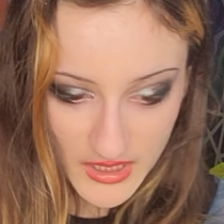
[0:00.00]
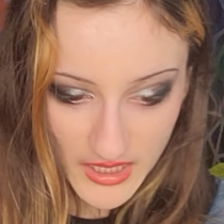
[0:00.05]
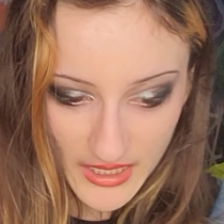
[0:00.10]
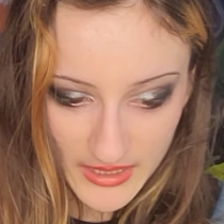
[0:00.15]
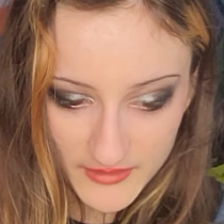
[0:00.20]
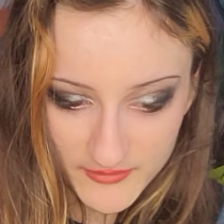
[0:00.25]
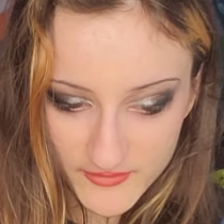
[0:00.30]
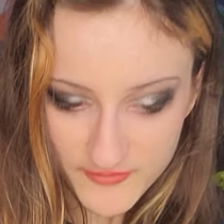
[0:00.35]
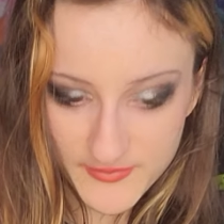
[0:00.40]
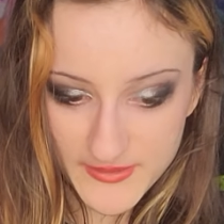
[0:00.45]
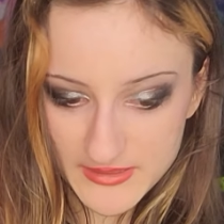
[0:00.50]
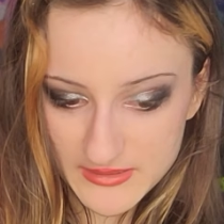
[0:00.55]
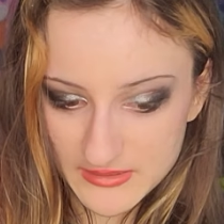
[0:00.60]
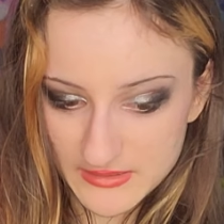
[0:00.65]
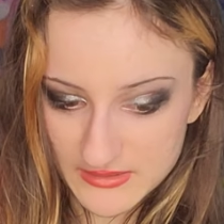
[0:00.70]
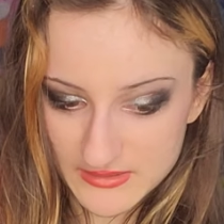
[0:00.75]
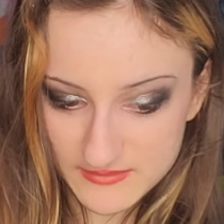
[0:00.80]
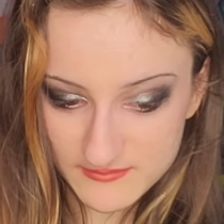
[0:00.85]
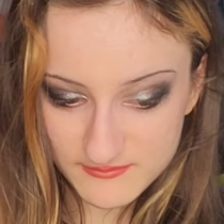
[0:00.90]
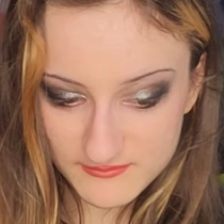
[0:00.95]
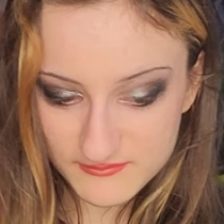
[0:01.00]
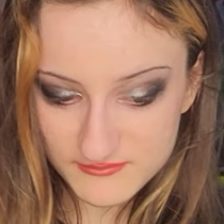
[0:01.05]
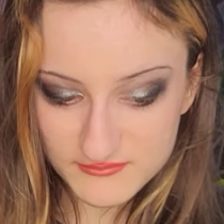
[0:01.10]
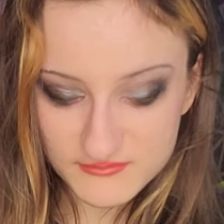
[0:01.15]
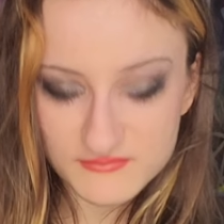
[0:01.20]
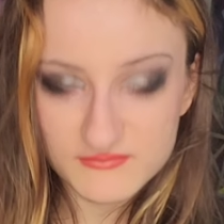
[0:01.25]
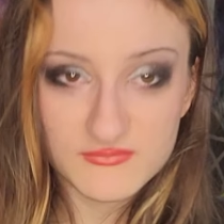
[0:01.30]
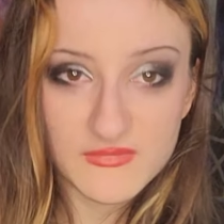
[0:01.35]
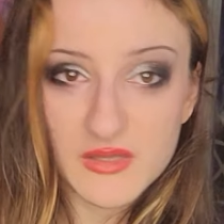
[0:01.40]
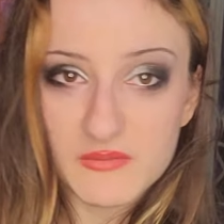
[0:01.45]
I've spent
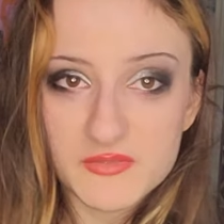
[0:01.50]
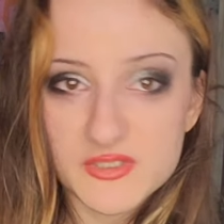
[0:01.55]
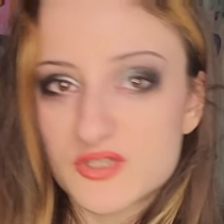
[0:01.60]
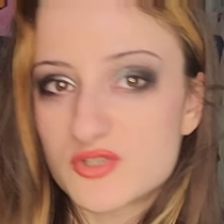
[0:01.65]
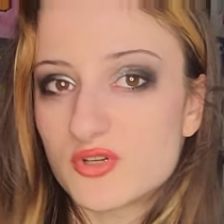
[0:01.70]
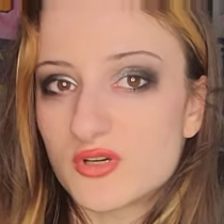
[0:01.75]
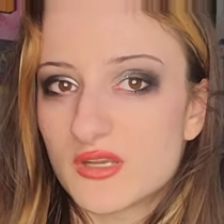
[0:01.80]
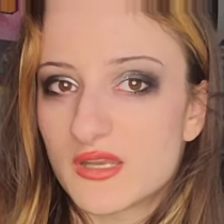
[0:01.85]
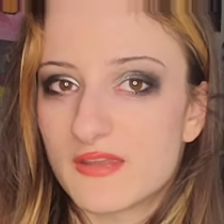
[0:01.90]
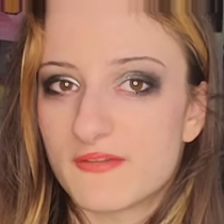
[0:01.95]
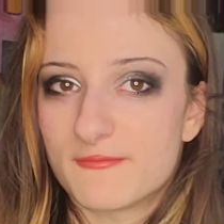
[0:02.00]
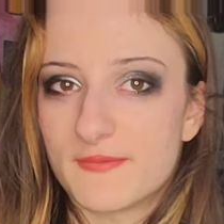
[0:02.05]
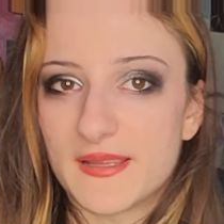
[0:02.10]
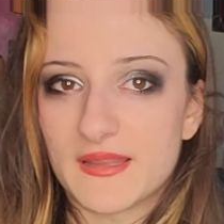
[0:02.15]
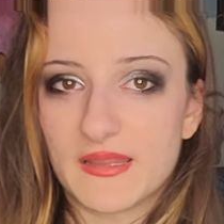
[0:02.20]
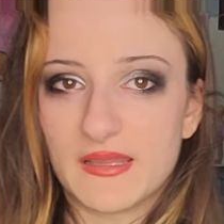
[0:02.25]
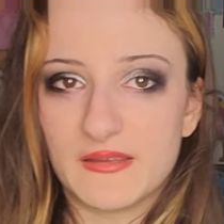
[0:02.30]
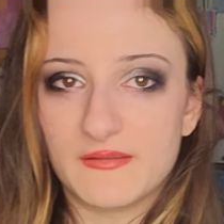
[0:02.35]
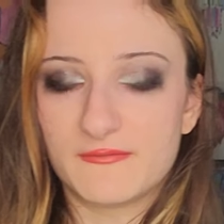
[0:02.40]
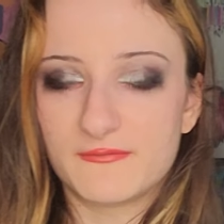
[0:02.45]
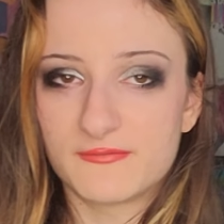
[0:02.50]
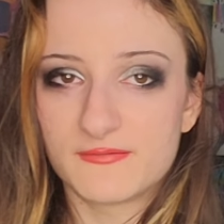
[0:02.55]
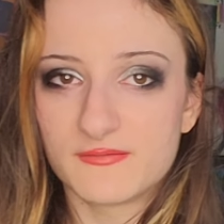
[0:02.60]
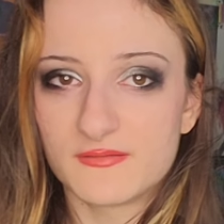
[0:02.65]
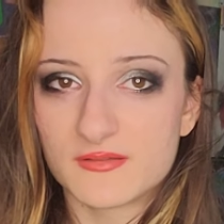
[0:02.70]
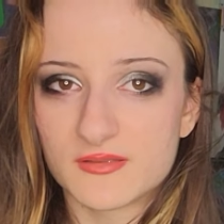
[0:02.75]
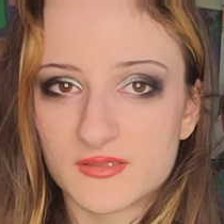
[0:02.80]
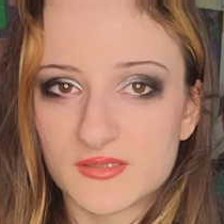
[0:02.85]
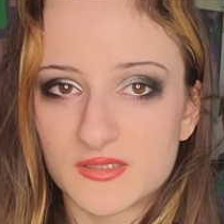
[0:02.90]
the majority of my life